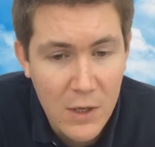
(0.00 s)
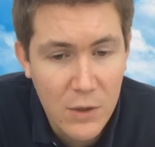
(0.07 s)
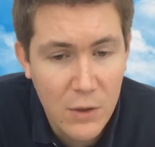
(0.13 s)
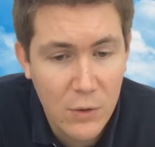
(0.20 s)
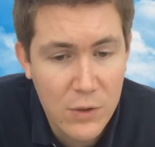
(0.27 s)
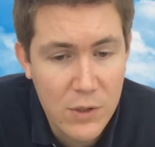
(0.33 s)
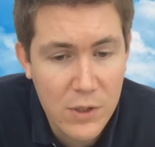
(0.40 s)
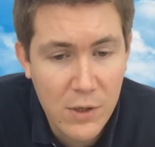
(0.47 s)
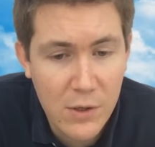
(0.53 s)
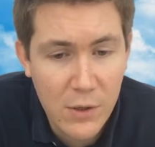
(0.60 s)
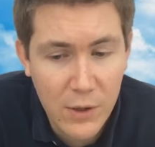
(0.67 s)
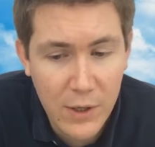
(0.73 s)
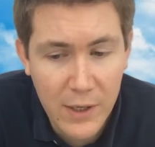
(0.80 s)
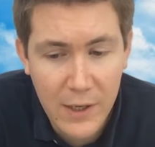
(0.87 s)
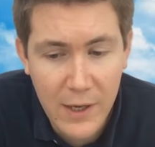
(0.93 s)
You're also
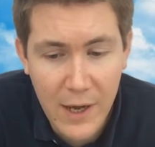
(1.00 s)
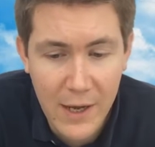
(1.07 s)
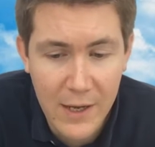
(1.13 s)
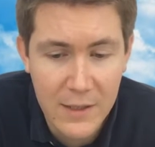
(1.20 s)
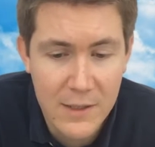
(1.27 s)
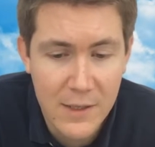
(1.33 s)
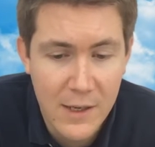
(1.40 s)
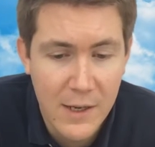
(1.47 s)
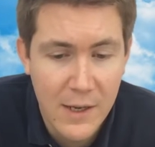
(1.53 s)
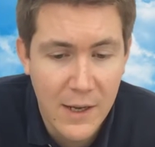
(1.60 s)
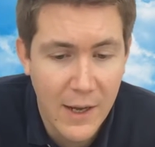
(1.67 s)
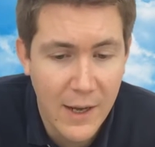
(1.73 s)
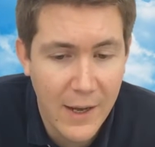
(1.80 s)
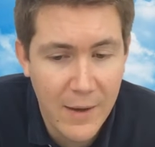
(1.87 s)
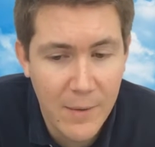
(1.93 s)
looking at
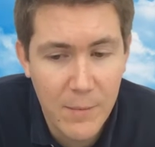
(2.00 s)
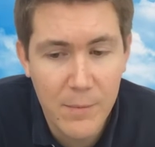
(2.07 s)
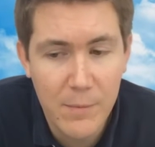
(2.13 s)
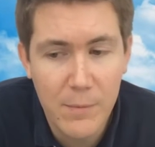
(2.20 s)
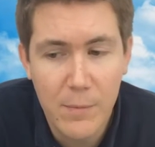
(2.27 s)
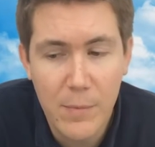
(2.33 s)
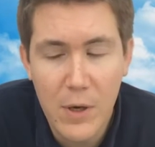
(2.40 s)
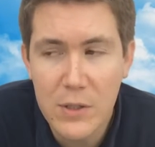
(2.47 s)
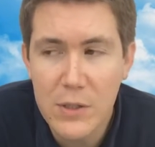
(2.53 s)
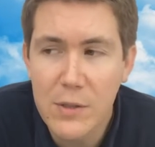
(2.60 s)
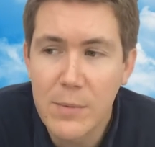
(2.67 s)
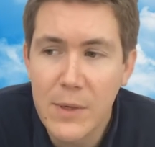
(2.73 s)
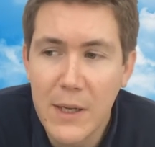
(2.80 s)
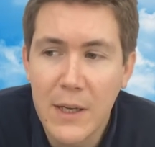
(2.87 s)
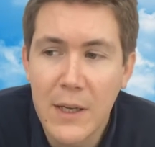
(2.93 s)
um,
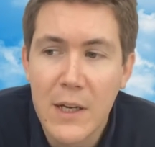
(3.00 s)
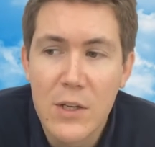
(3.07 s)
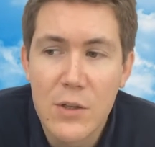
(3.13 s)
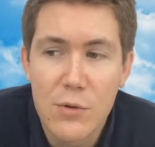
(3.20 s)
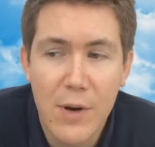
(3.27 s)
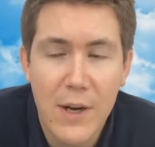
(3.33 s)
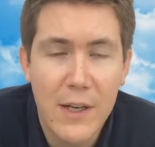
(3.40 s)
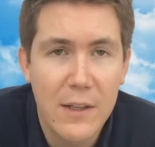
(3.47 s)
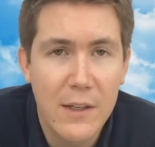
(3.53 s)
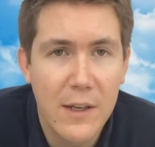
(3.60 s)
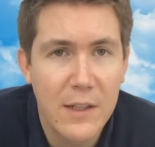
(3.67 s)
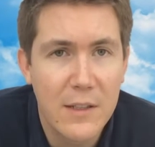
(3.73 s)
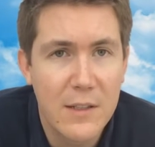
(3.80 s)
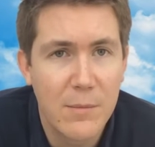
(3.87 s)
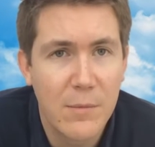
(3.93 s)
possibly
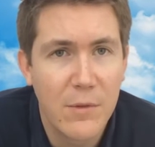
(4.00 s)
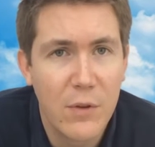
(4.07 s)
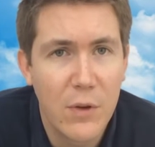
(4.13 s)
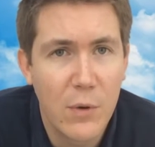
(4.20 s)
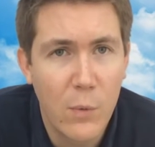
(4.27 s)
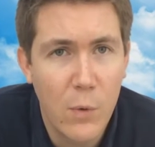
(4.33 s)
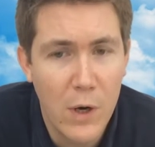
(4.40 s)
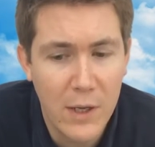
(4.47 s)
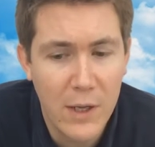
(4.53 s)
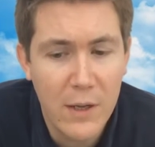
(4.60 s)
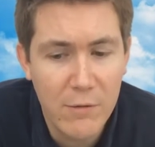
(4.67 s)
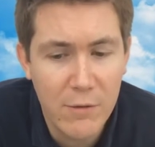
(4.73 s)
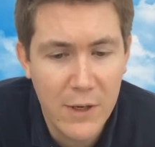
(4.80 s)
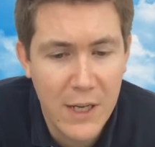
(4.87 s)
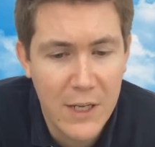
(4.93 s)
strengthening some of your
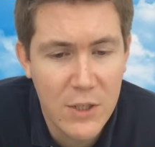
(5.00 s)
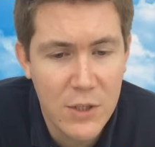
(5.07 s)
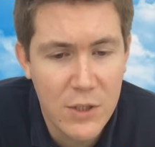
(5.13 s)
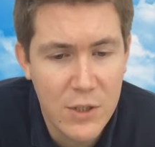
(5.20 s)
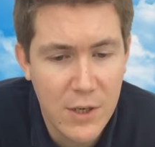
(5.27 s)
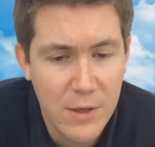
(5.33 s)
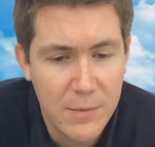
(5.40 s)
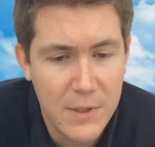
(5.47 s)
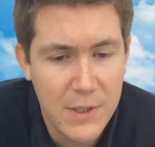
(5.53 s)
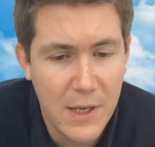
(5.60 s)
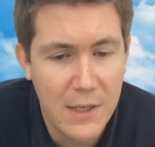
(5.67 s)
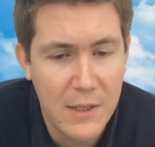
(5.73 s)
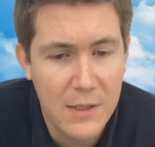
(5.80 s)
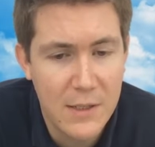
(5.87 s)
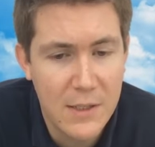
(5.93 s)
working relationships
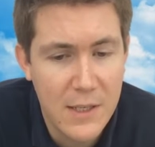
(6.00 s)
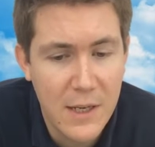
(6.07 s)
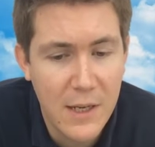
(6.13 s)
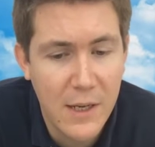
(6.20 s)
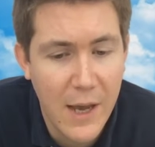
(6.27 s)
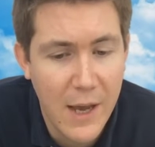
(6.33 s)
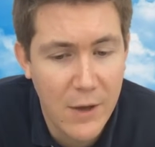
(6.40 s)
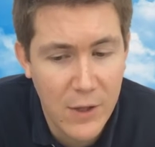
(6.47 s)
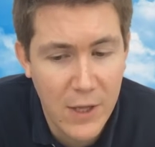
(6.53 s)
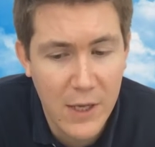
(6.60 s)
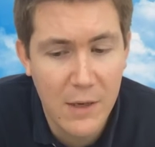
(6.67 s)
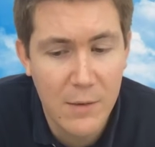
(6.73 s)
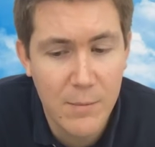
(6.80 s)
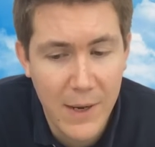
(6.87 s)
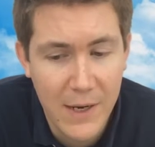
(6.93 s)
and seeing how they
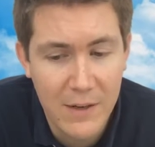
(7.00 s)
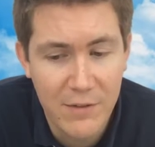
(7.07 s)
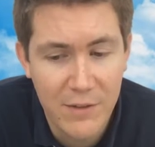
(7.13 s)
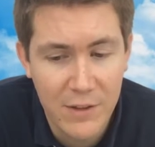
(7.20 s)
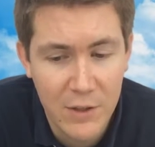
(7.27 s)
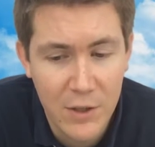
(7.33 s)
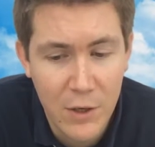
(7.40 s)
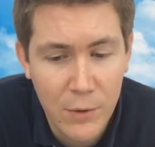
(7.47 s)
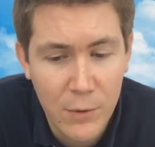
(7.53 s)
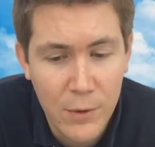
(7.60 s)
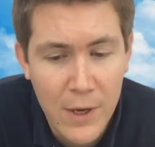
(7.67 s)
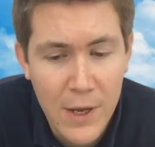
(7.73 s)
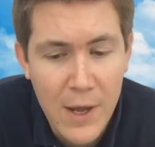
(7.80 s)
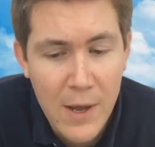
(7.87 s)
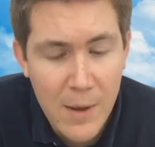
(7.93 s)
can benefit you.
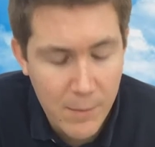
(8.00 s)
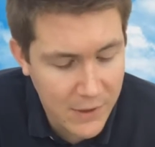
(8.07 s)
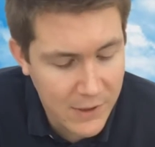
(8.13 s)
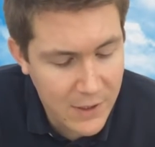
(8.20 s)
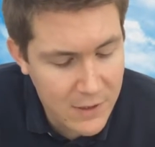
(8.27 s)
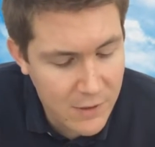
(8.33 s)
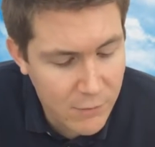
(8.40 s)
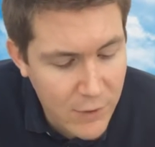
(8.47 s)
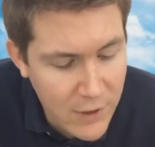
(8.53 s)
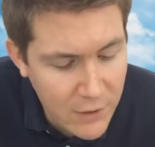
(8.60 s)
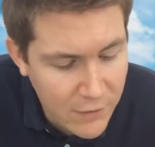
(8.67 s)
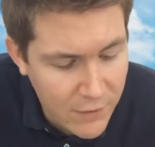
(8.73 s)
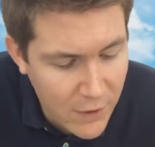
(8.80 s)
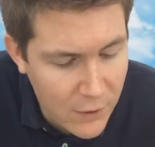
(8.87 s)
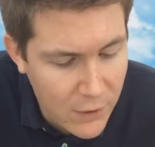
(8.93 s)
But there's a real
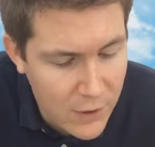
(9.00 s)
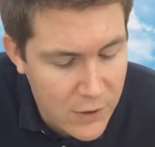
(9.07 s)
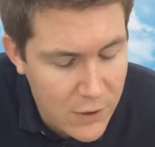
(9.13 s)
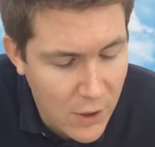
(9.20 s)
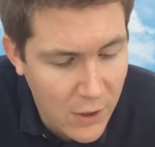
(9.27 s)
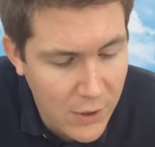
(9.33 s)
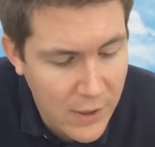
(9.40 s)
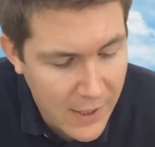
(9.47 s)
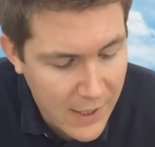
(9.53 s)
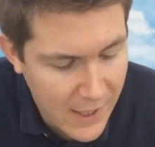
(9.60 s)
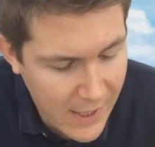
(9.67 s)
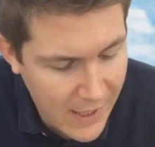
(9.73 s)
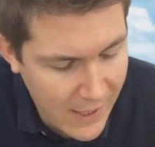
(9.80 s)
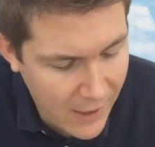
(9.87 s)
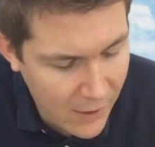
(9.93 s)
focus on
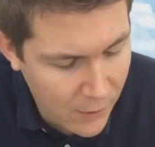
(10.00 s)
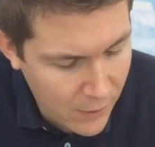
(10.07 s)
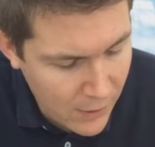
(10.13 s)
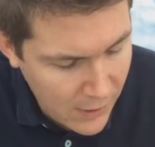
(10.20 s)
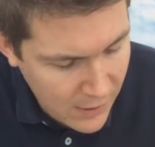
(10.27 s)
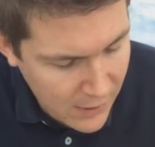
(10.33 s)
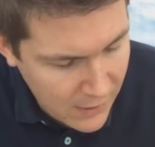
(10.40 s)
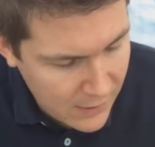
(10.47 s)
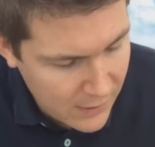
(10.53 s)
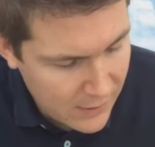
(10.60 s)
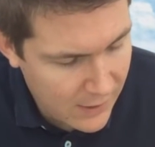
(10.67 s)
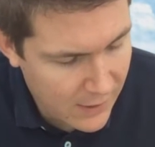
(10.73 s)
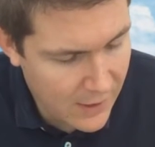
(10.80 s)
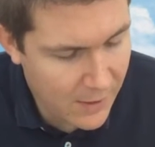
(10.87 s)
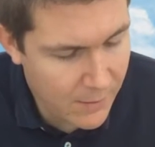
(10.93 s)
how
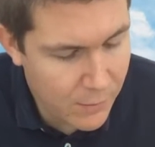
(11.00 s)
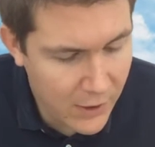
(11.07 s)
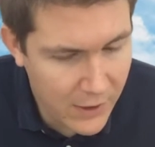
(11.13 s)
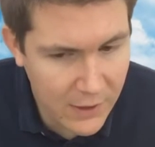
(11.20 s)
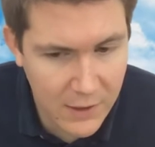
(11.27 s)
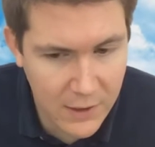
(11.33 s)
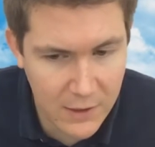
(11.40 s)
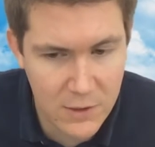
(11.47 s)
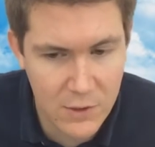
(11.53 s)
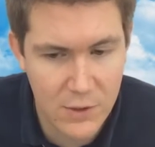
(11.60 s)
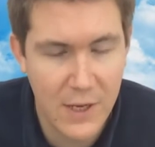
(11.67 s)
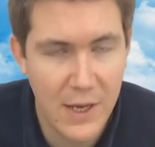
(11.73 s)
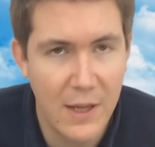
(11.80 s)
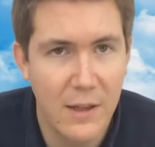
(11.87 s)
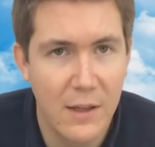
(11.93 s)
can I bring things
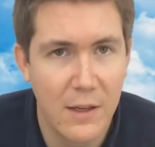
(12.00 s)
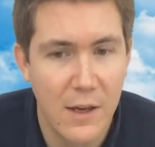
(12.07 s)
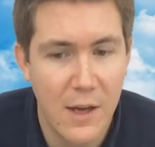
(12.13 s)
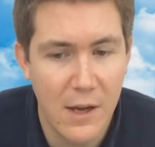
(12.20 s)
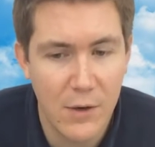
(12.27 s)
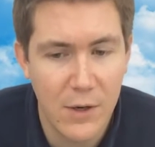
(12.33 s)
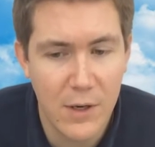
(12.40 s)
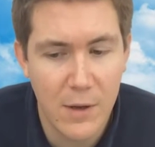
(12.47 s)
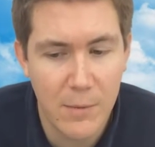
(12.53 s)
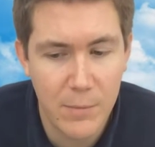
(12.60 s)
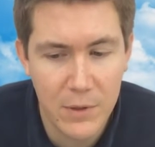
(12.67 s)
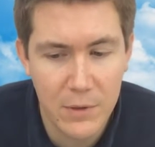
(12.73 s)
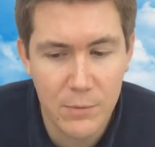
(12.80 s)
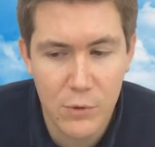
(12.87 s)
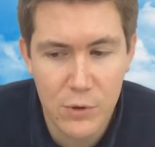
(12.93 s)
together? How can I
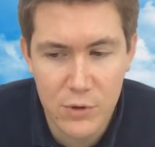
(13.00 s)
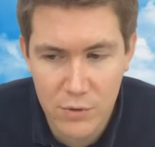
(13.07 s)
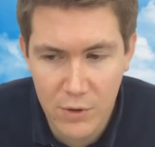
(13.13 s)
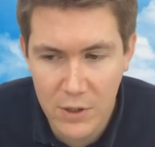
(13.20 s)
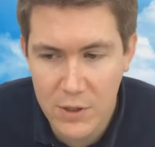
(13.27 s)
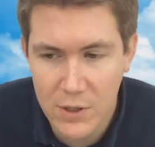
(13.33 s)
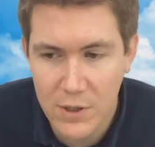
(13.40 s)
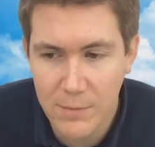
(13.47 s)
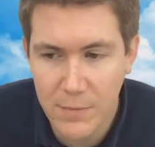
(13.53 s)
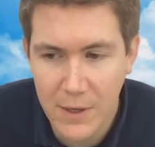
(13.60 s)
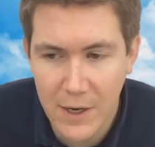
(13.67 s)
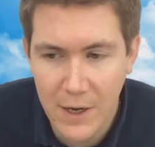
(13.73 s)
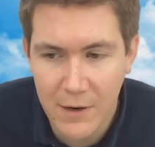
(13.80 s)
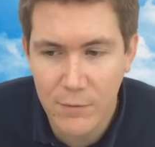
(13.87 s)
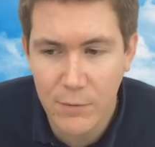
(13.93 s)
build more structure in my
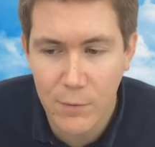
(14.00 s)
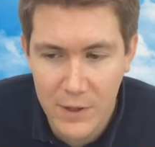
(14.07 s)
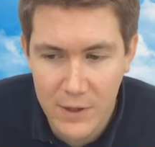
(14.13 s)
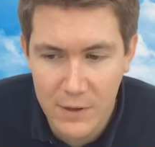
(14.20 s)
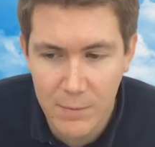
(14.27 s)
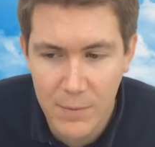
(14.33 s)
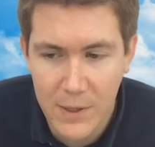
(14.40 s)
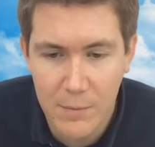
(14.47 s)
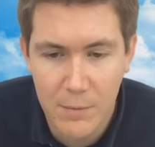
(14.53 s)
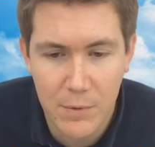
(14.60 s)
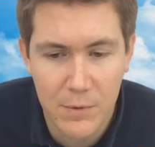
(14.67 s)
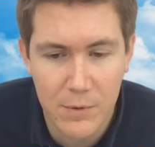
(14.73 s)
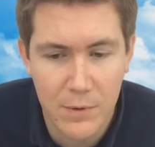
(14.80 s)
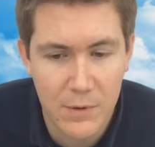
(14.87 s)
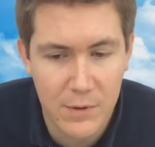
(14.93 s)
life with the
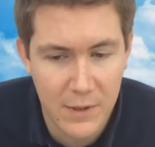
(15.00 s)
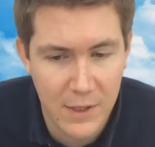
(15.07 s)
people